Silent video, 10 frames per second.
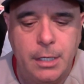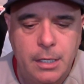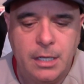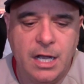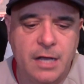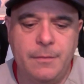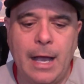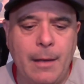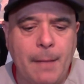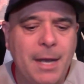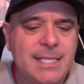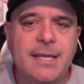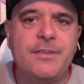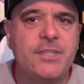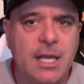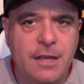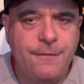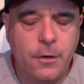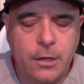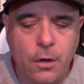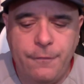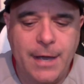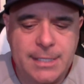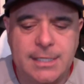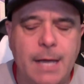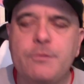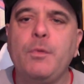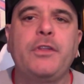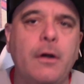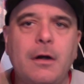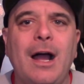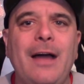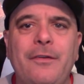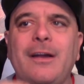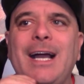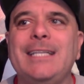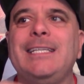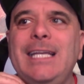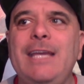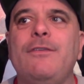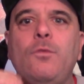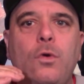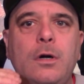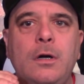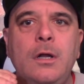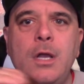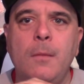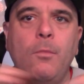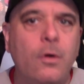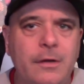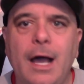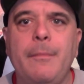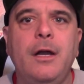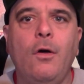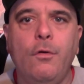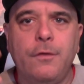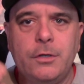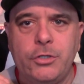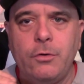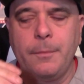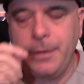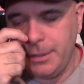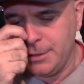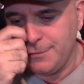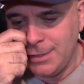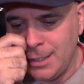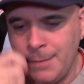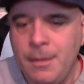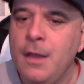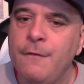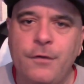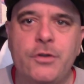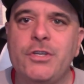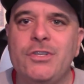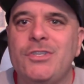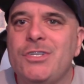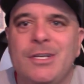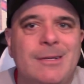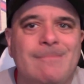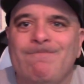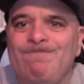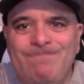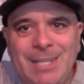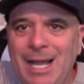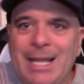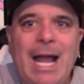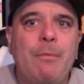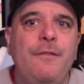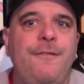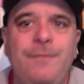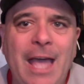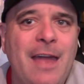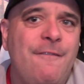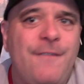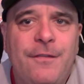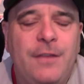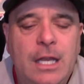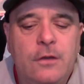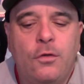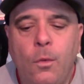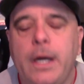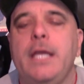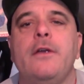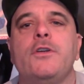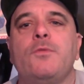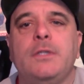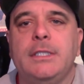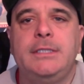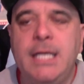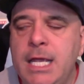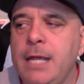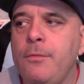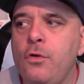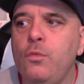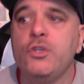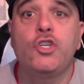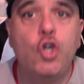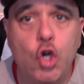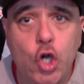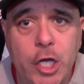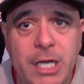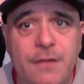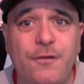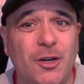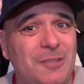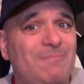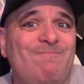I might say the Sandy Koufax types, but there are guys that even were more dominant over shorter periods of time versus a guy with 10, 15, 20 years with the team who was good for